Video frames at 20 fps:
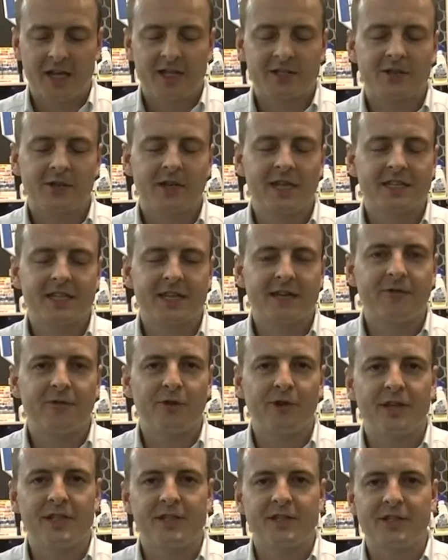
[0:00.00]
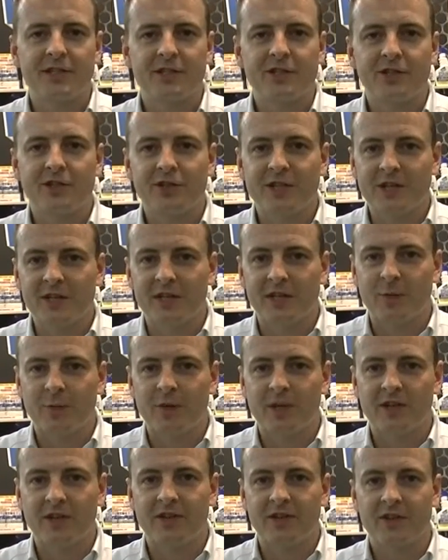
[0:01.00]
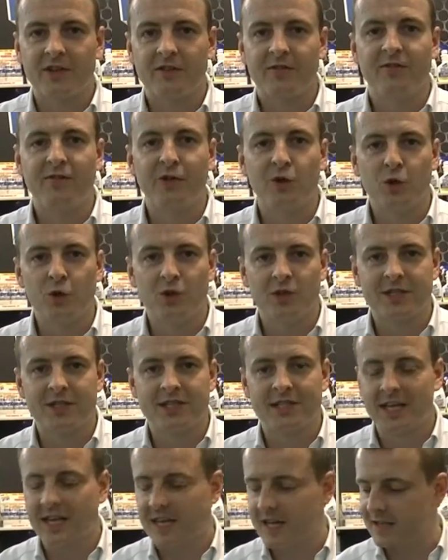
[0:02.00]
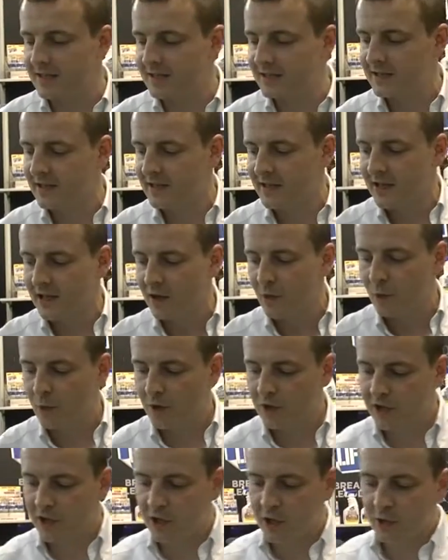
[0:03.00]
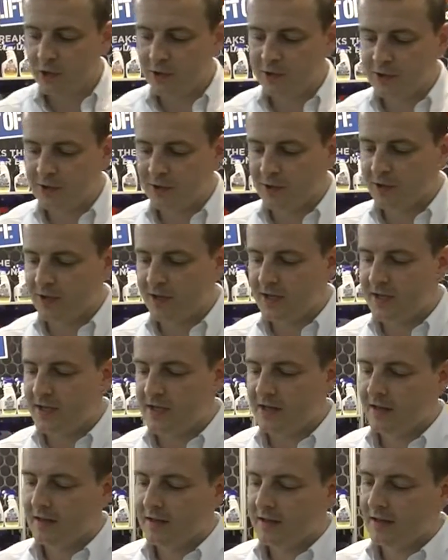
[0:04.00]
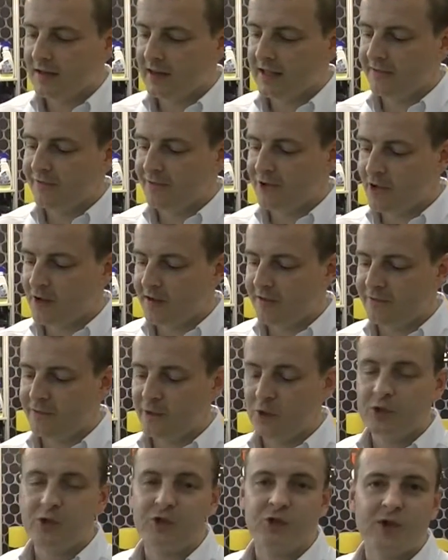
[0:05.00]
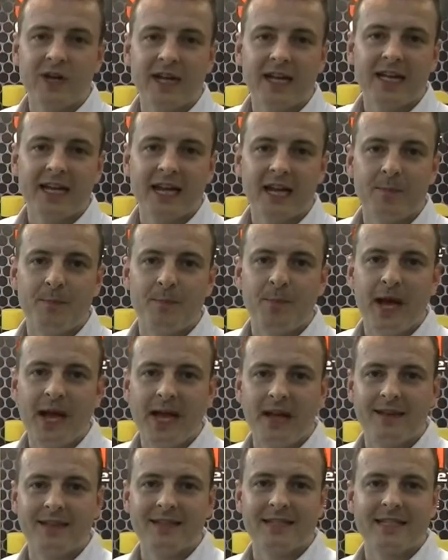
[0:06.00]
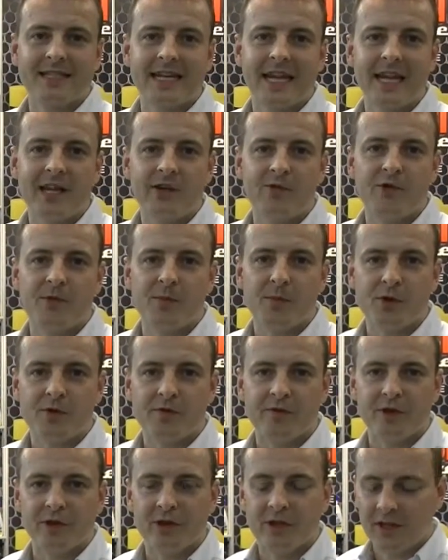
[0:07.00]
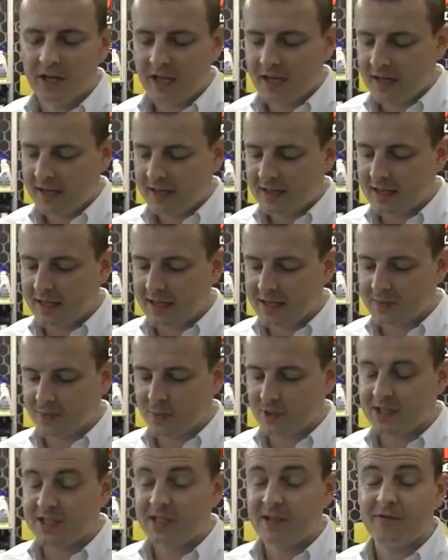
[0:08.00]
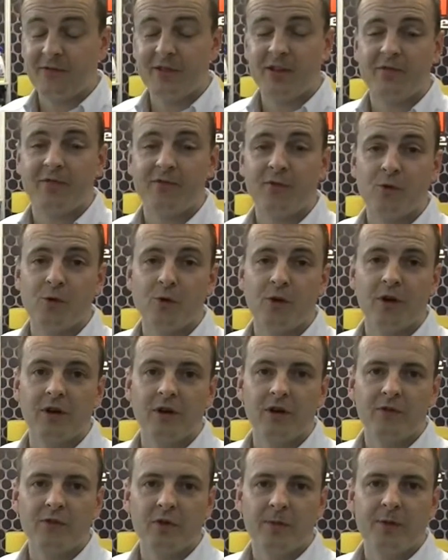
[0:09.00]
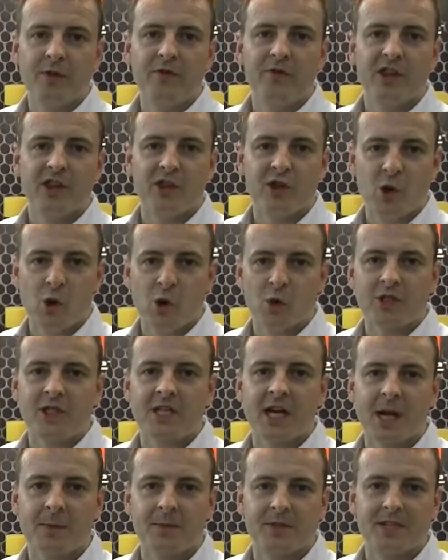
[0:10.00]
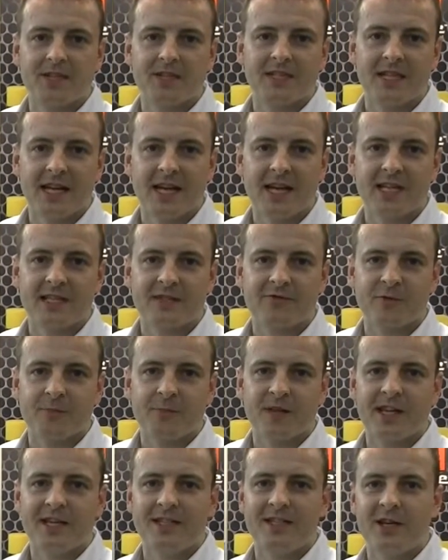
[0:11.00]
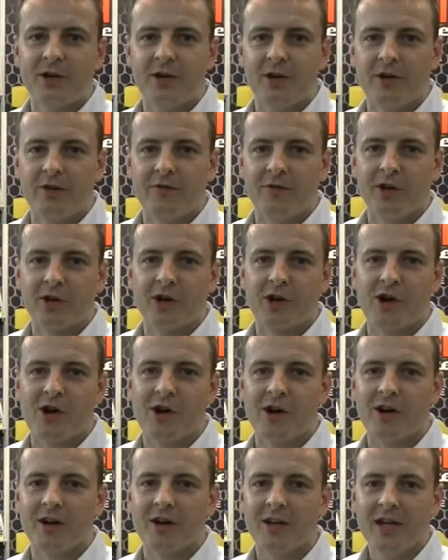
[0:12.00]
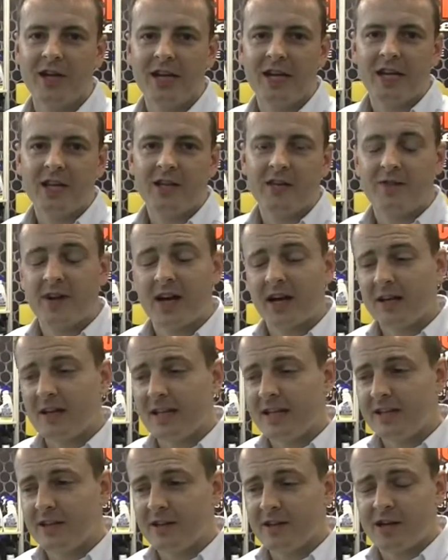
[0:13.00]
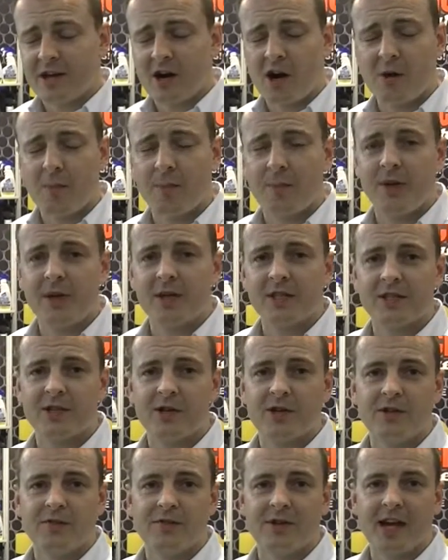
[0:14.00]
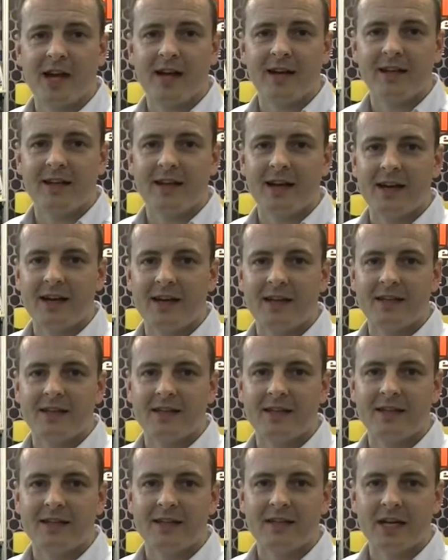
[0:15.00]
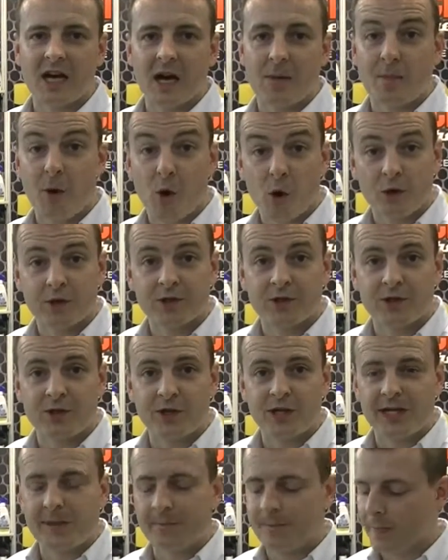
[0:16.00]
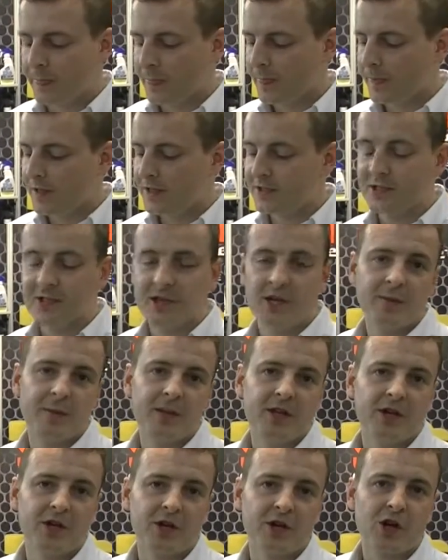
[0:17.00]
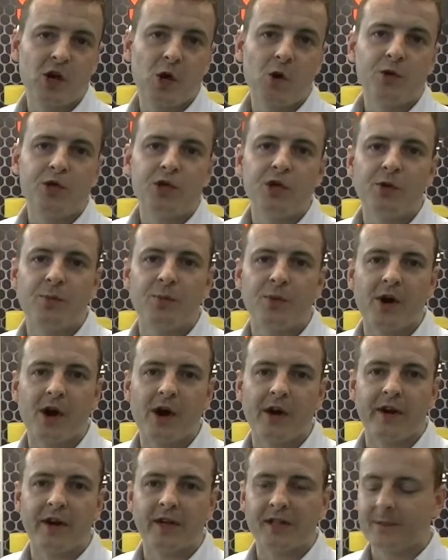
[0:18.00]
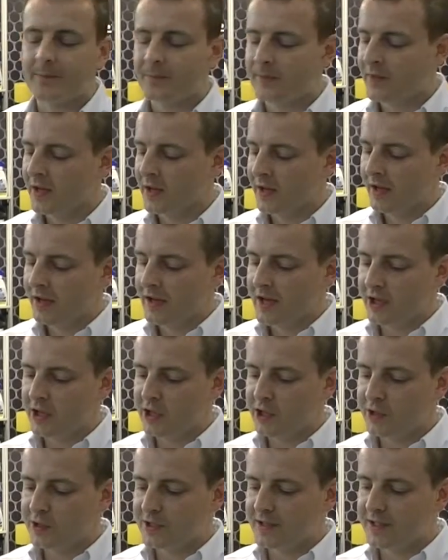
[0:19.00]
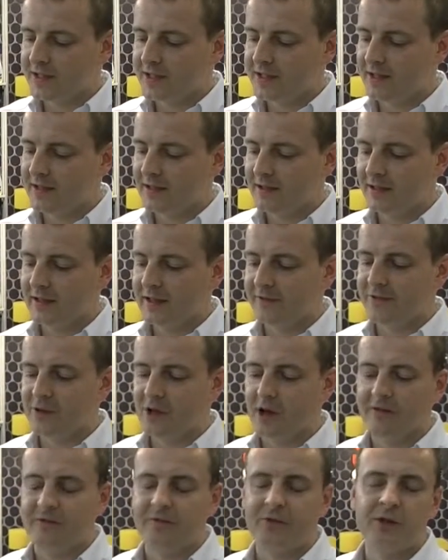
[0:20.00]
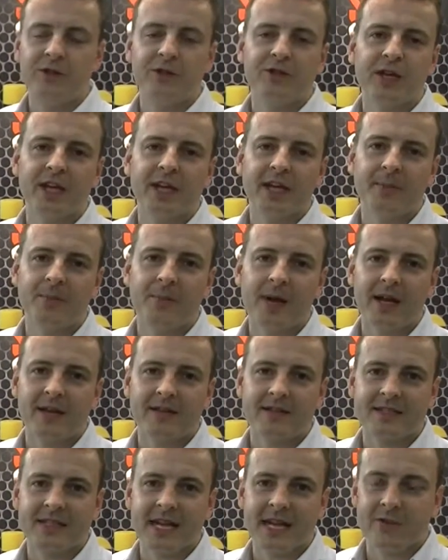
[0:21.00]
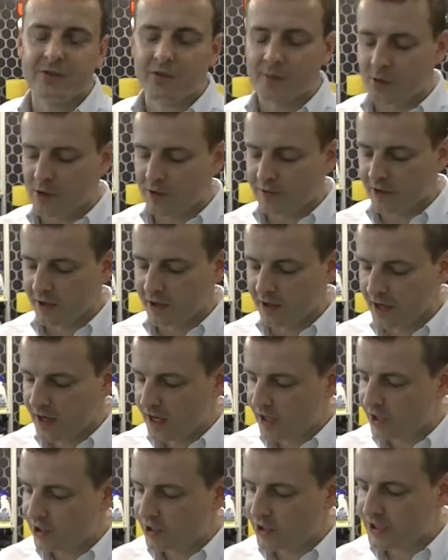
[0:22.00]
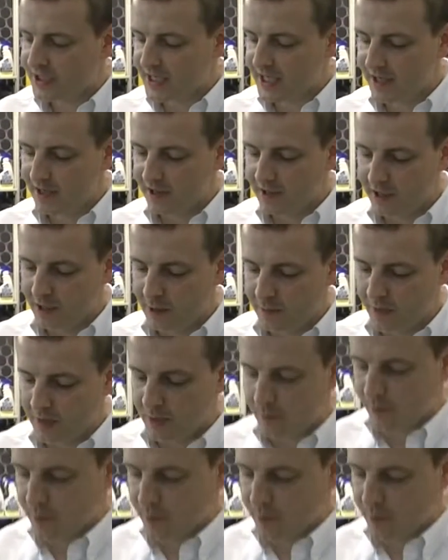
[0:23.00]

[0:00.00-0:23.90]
So let's say, for instance, you're dealing with food stains. We're going to go to the Liftoff food, drink, and pet stain remover that is specific for removing those types of stains from the interior of your car. You've got it into the carpets or you've got it on the upholstery. This is going to be their go-to product. Now, to use the Liftoff food, drink, and pet stain remover, you just take a little bit of